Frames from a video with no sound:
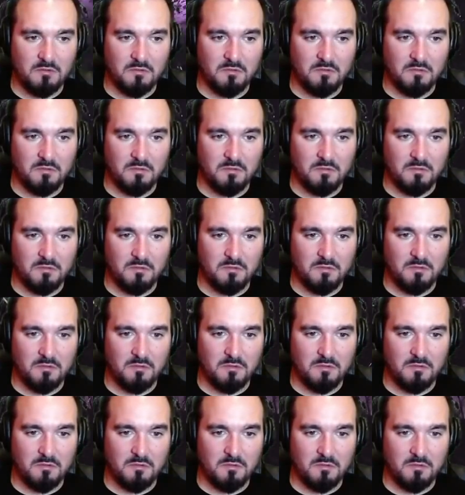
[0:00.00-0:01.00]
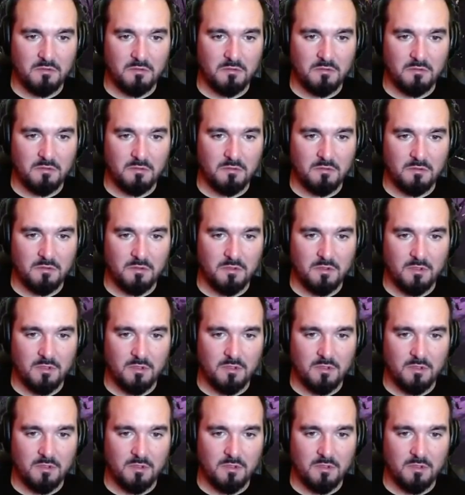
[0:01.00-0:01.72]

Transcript: Nothing is said.